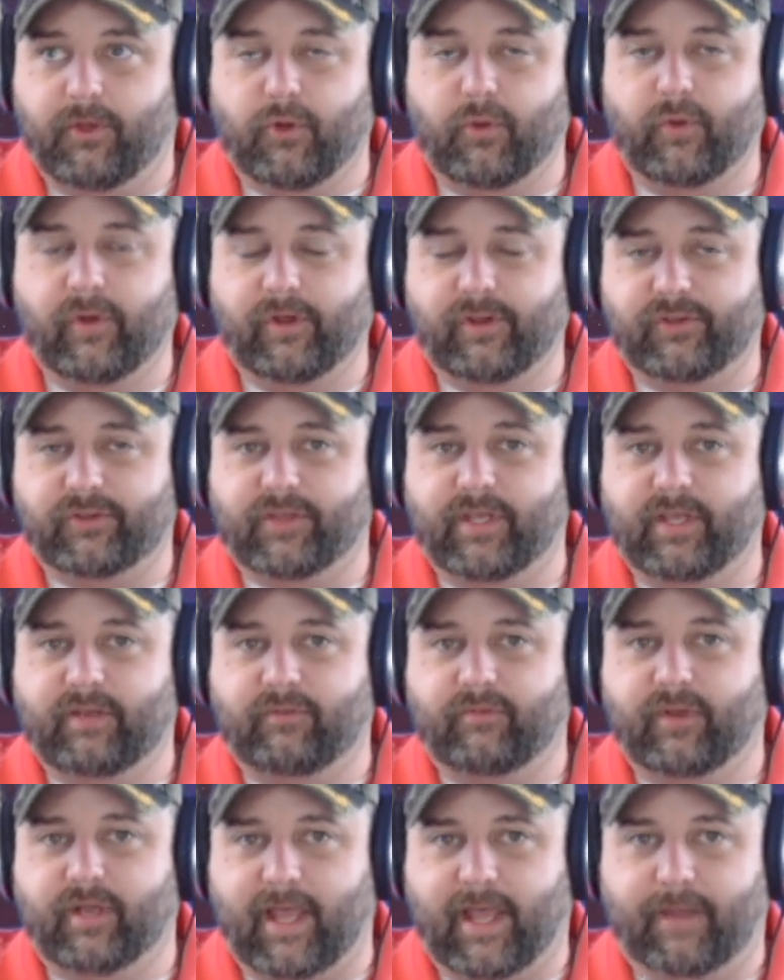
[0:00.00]

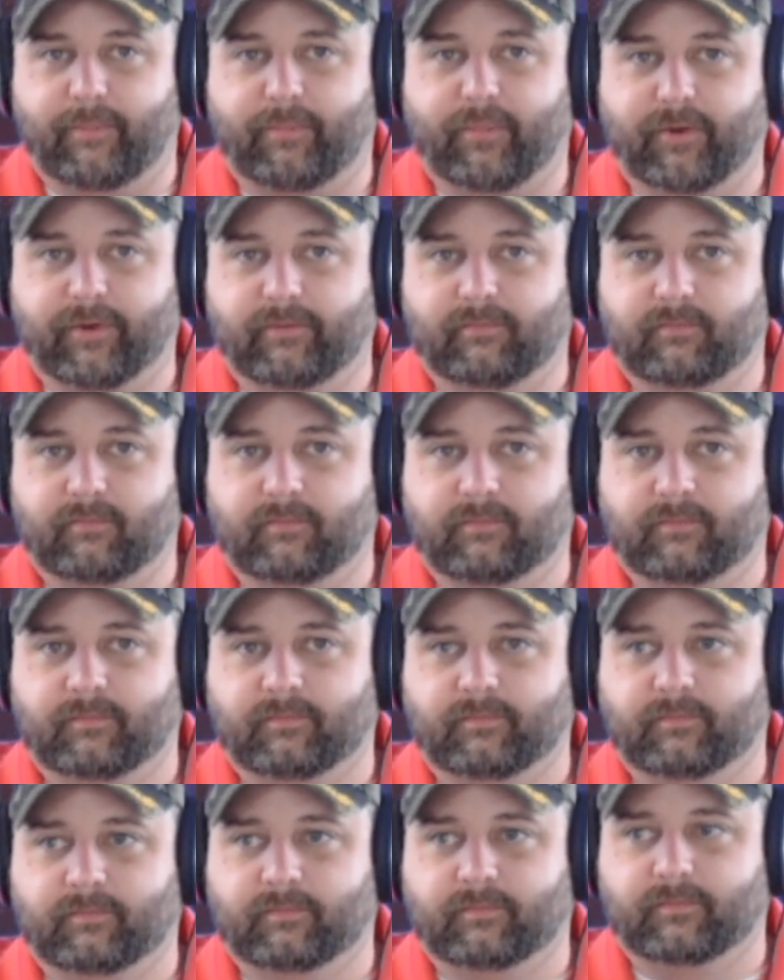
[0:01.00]
receive an apron.
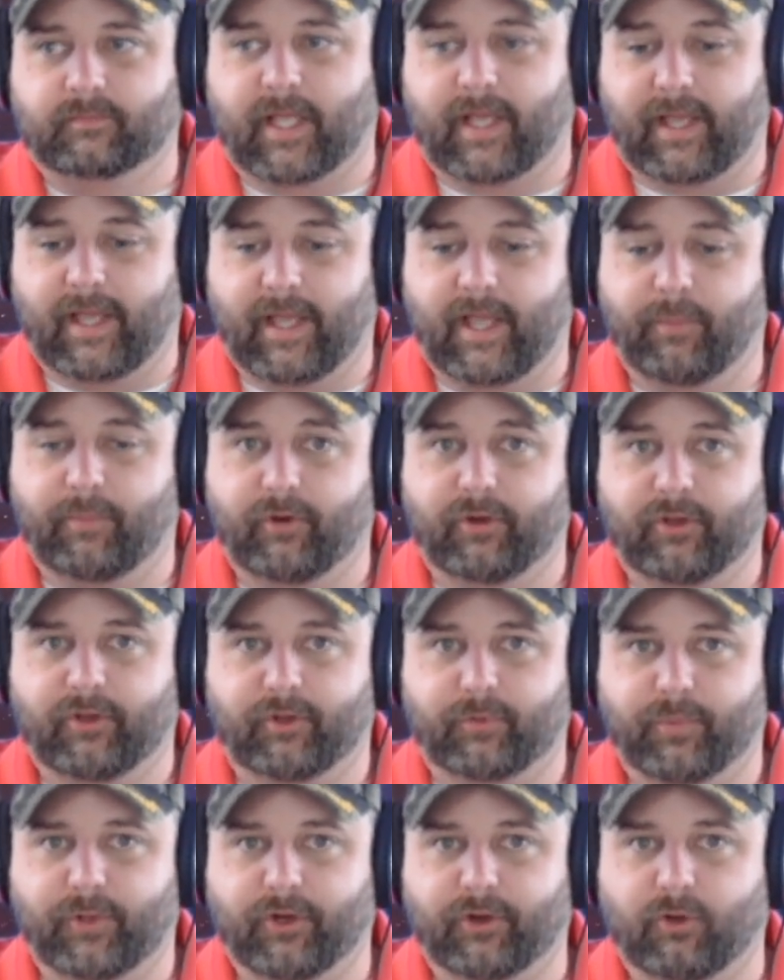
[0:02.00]
That apron is
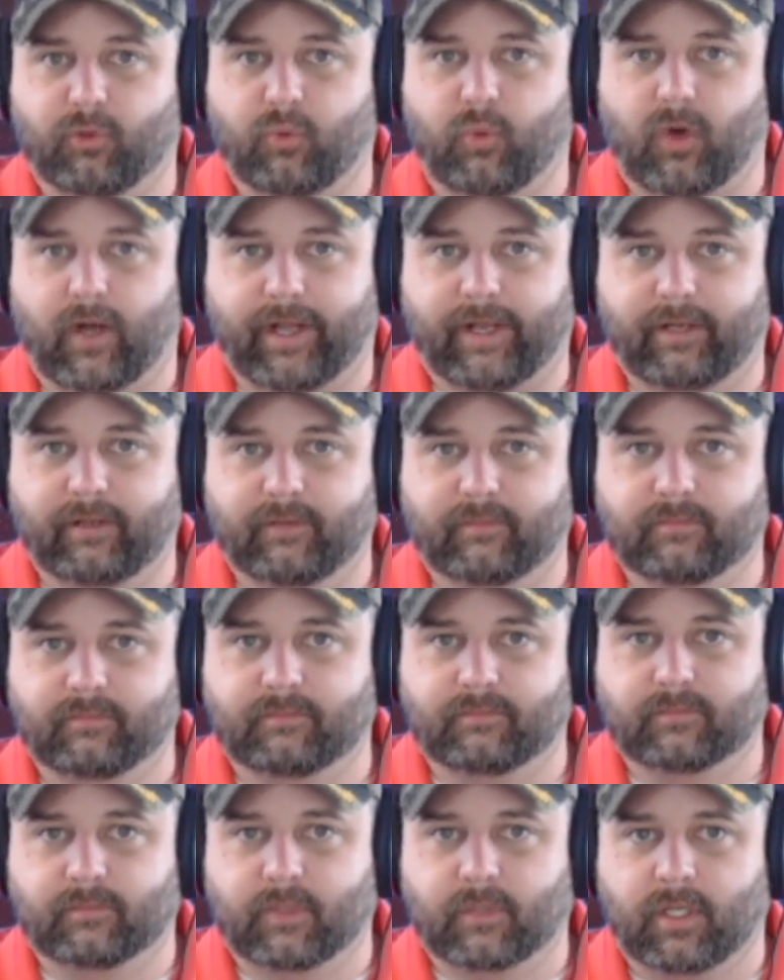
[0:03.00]
pure white,
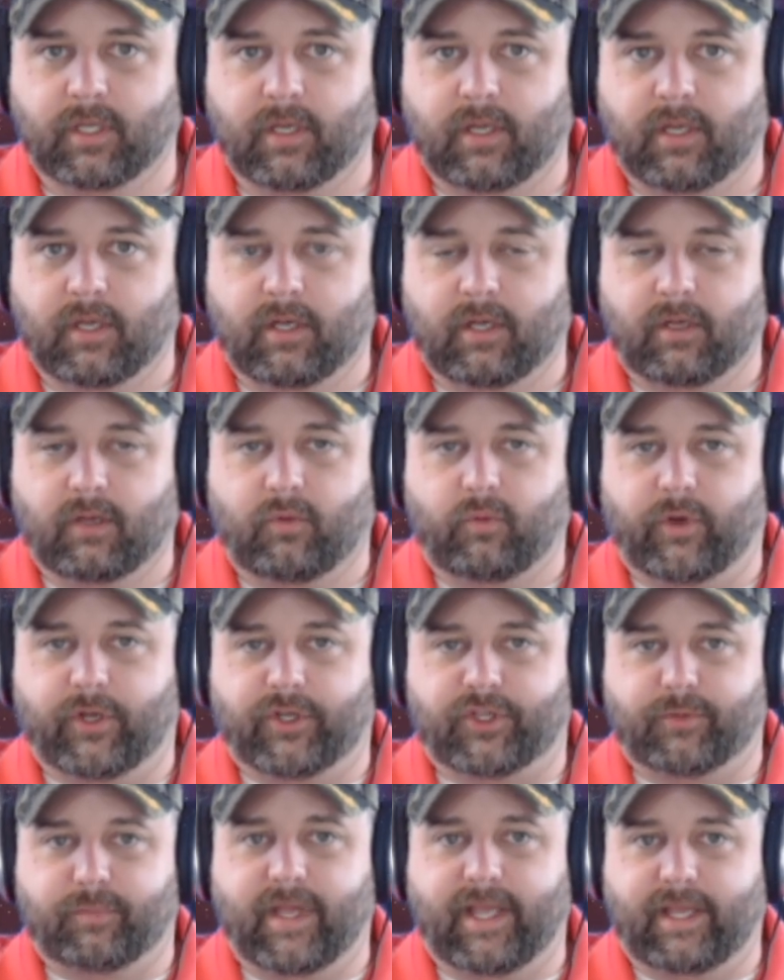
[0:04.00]

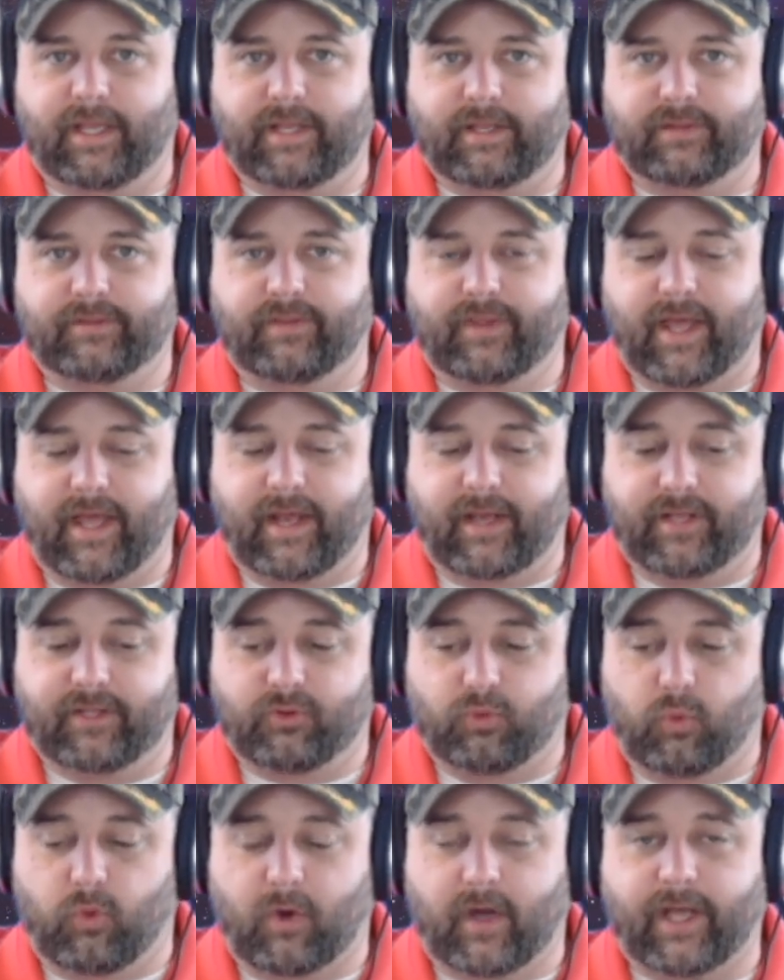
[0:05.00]
which means that
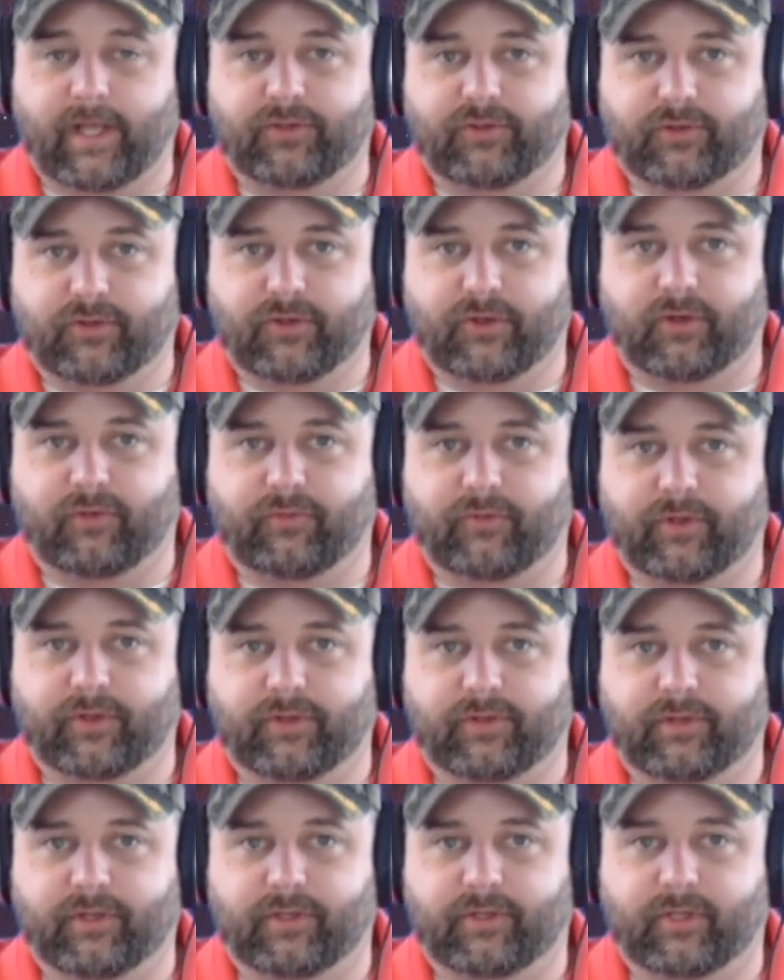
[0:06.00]
its white
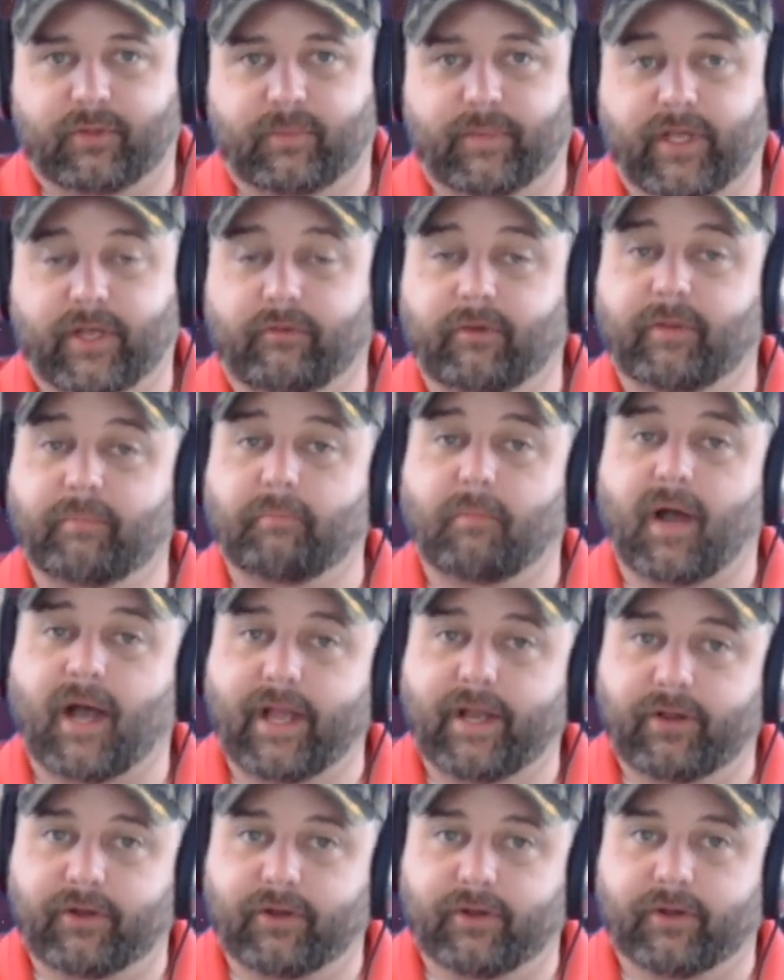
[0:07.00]
surface is to be a
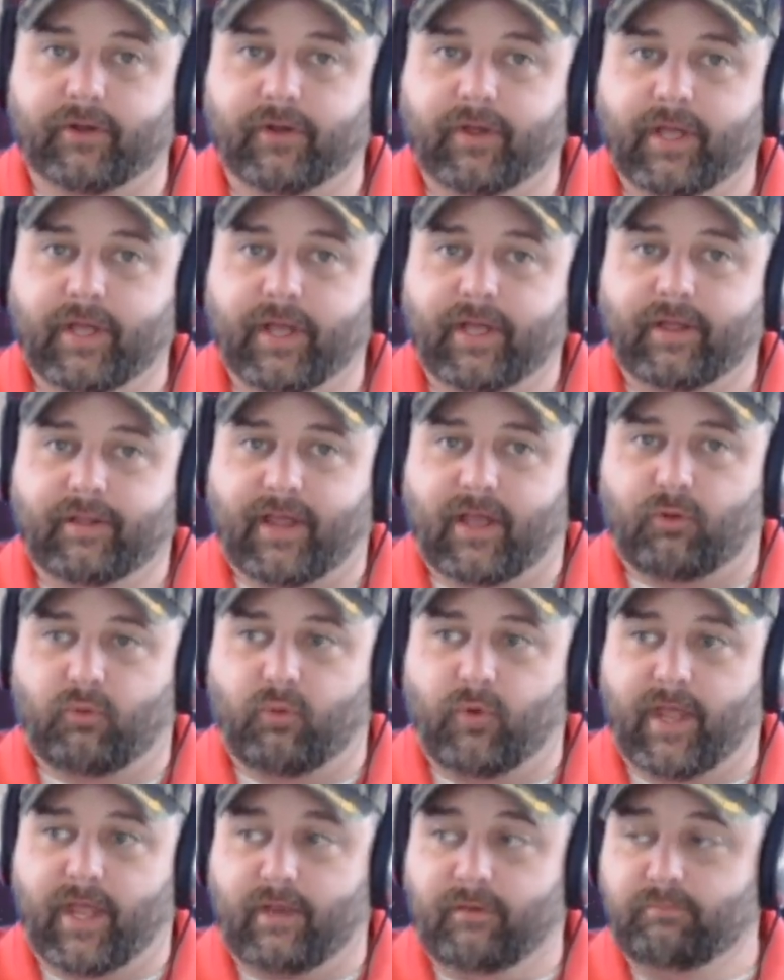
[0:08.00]
reminder that
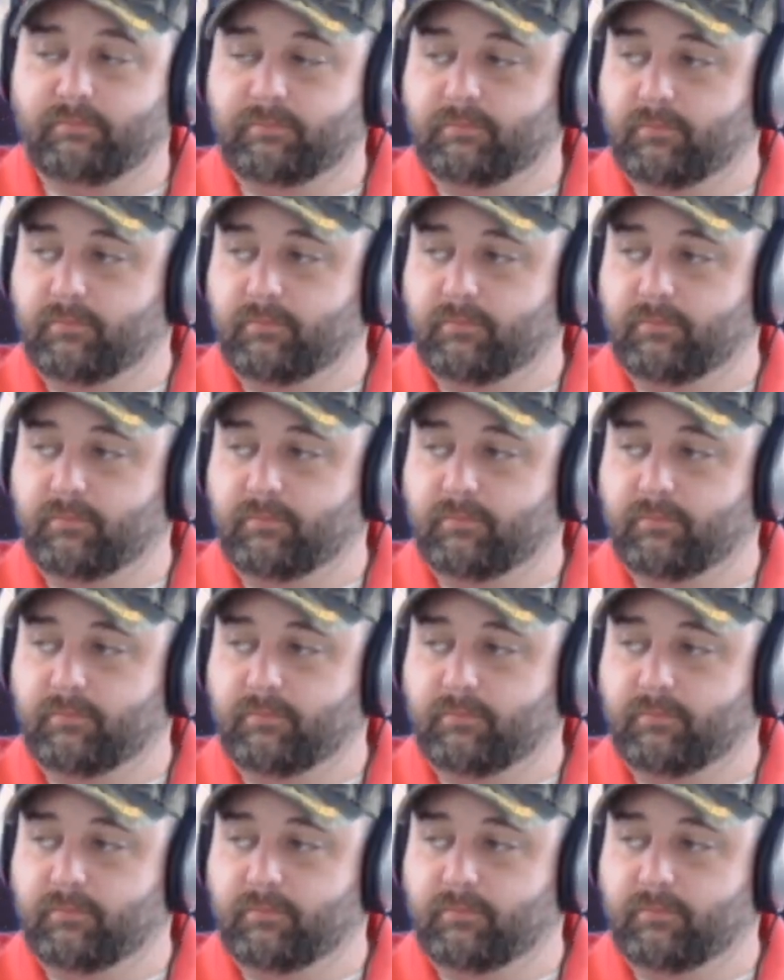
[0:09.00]
when